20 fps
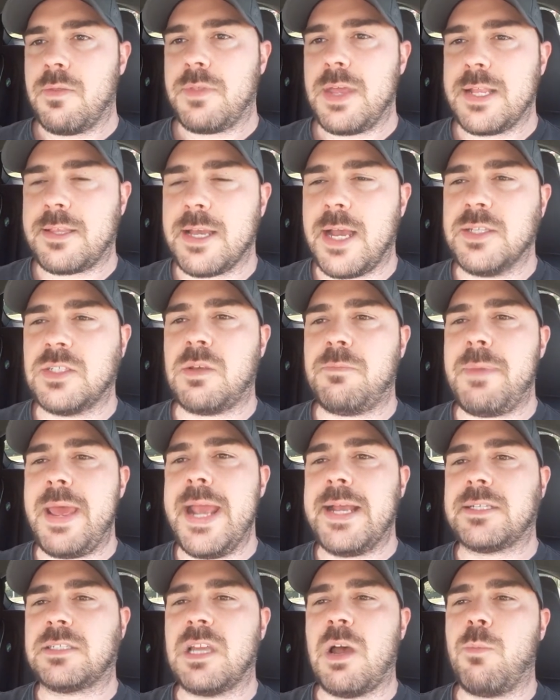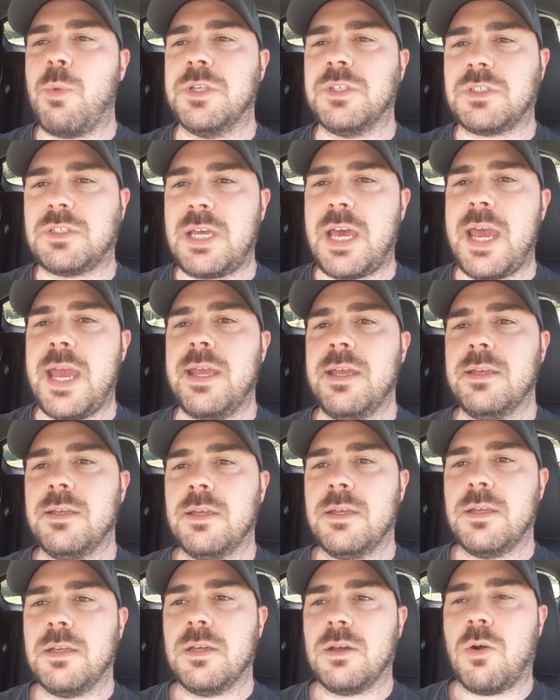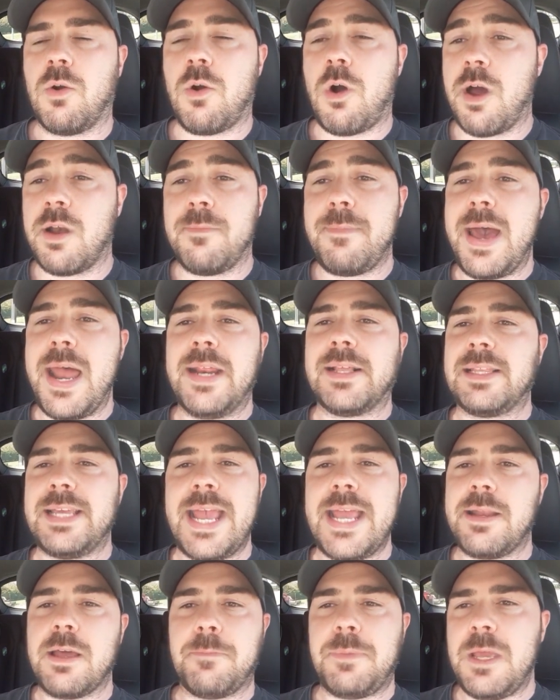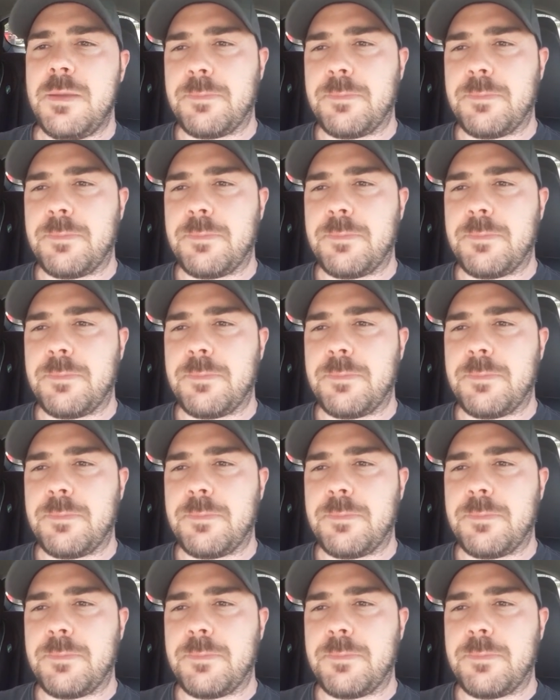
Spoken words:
that doesn't make someone say or automatically hate